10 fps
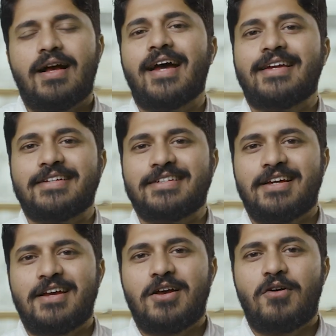Hi,
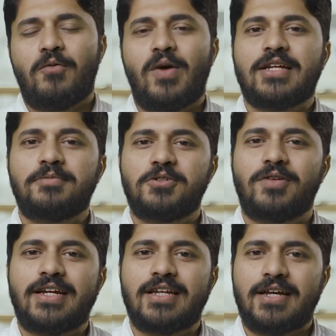welcome to
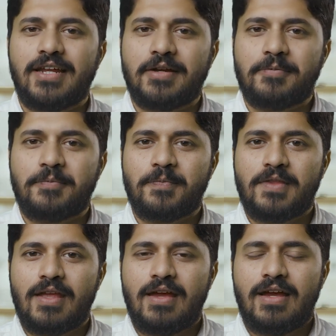Great Learning.
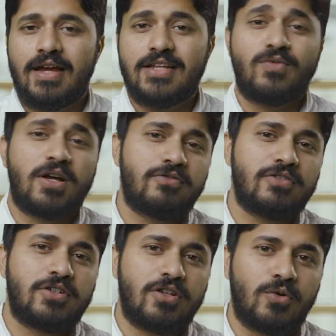It is wonderful
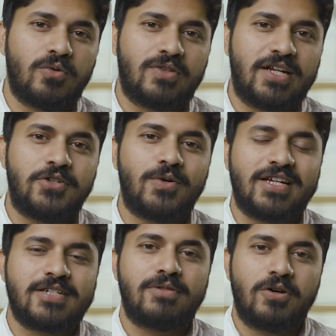to know that you are
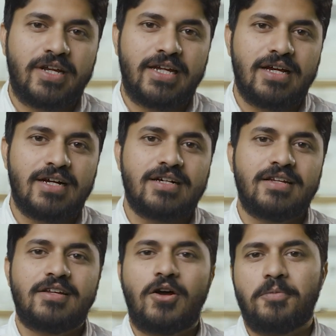exploring a
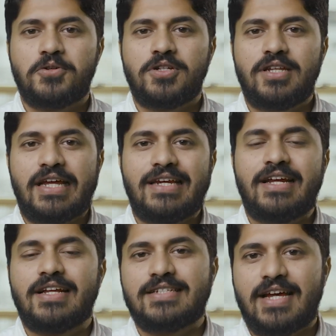career option in
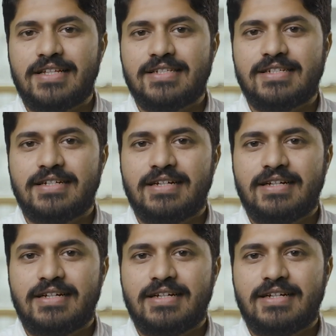data science.